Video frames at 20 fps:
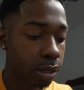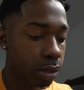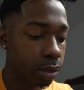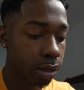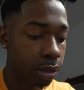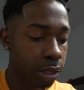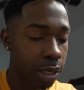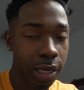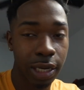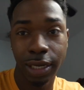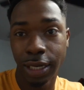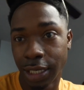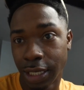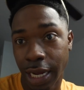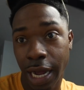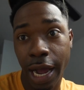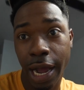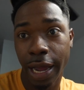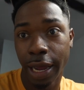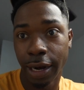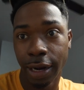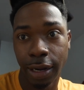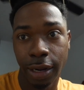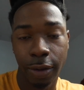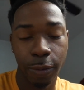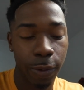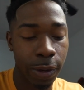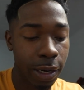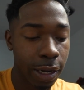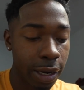design and
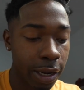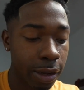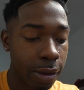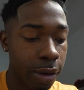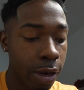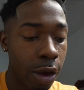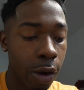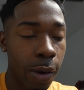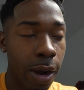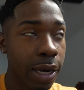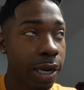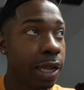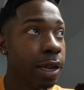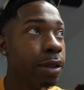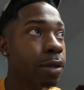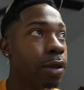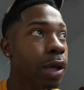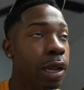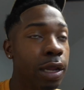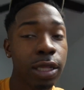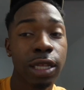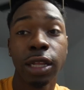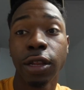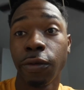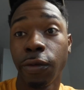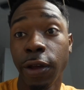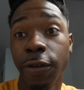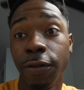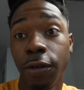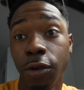whatnot. No, I looked at the
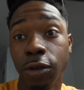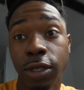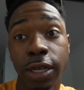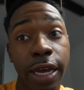reviews.